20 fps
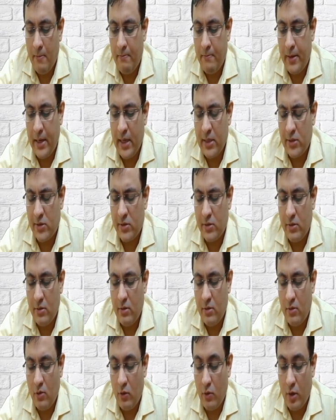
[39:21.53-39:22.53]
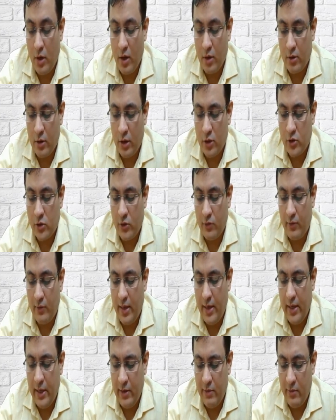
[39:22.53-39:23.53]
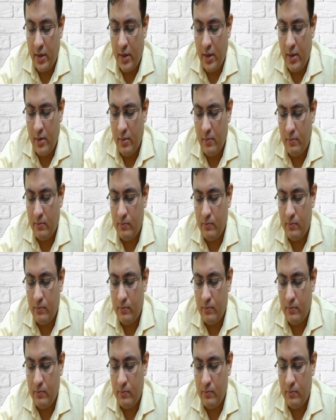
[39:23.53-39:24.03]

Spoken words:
plus overall cost of unlevered.